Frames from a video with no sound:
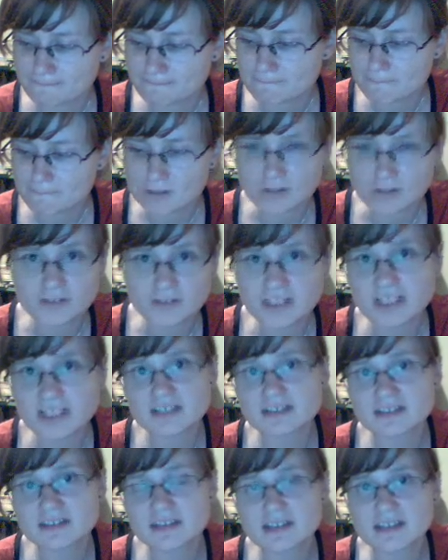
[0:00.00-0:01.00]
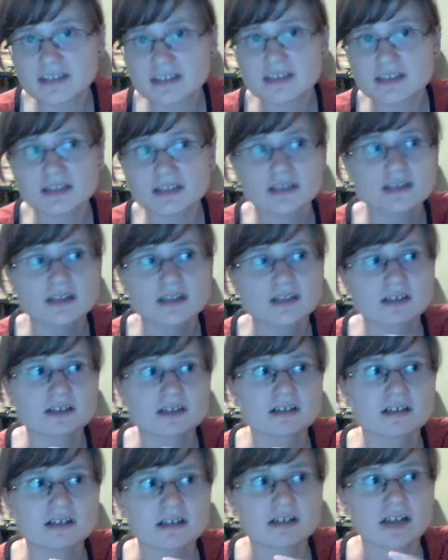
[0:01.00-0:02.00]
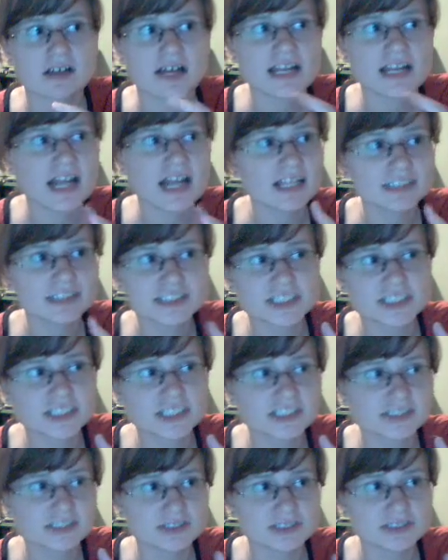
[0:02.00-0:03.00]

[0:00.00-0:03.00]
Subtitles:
You know, the analogy I use